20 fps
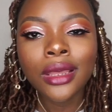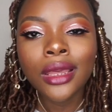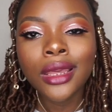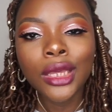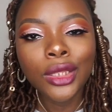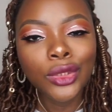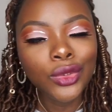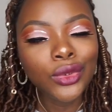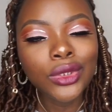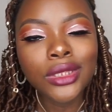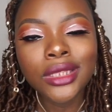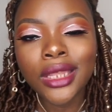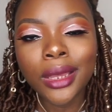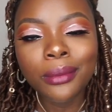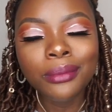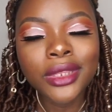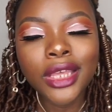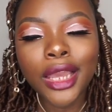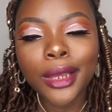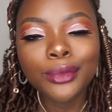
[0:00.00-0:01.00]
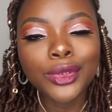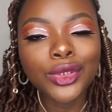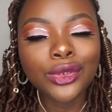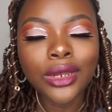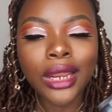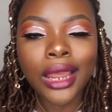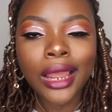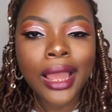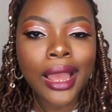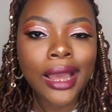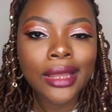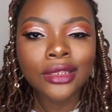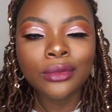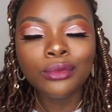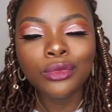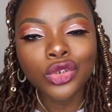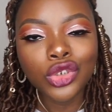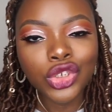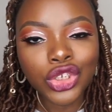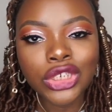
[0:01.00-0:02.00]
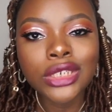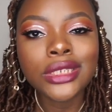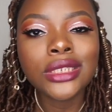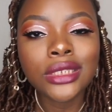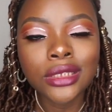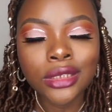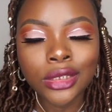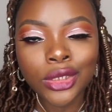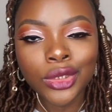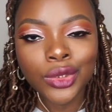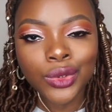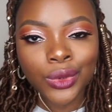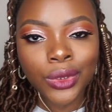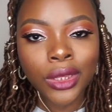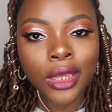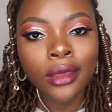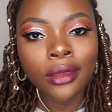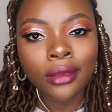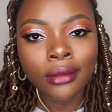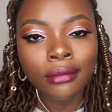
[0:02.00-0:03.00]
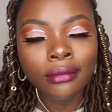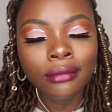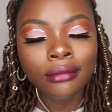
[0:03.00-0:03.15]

it took them time to like add more shade in the UK.